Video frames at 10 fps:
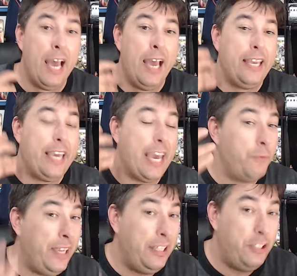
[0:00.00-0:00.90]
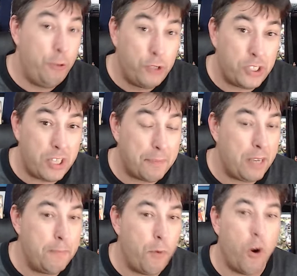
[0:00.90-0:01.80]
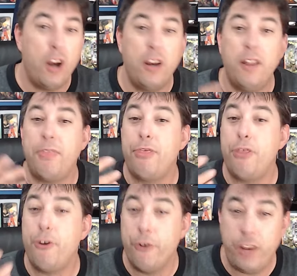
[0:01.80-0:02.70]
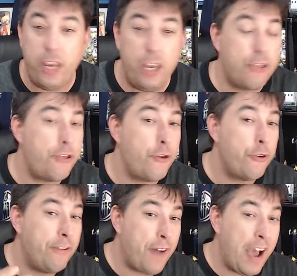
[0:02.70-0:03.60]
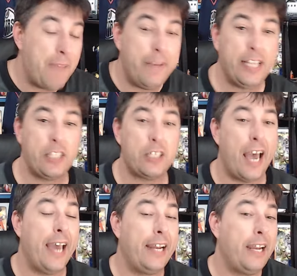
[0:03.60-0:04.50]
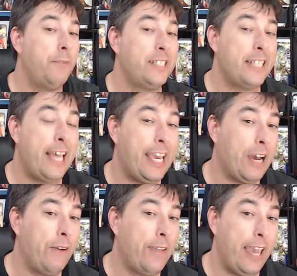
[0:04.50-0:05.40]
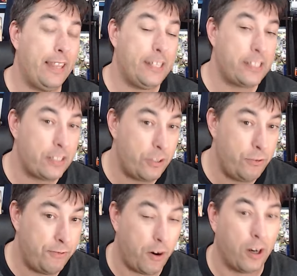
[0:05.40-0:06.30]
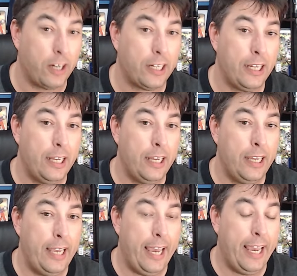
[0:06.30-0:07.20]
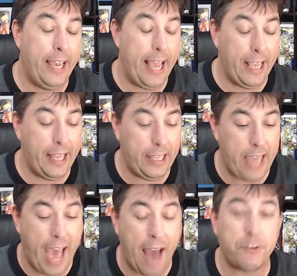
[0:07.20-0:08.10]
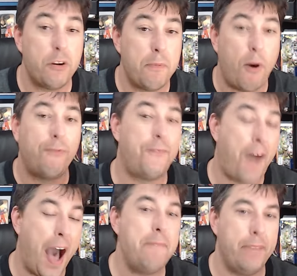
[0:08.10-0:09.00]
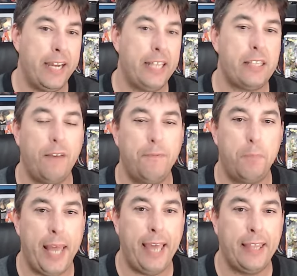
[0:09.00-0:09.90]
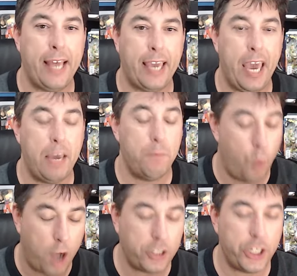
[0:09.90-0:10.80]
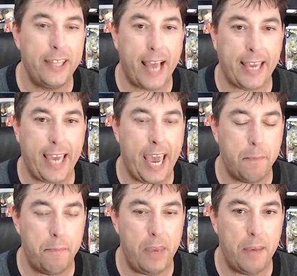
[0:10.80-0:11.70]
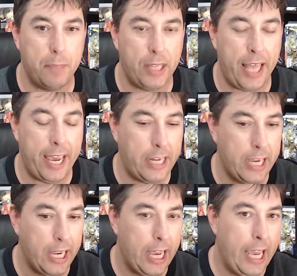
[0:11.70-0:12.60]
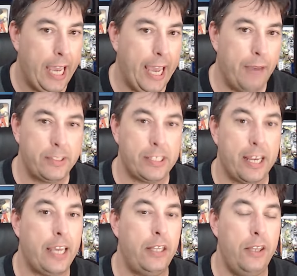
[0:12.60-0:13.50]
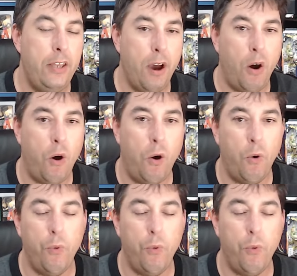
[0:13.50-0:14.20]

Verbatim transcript: Can we do something more? thirty, thirty-five minutes, and it was like, okay, this is too far. It, it, after about five minutes of playing that game, watching that game being played, it was like, no,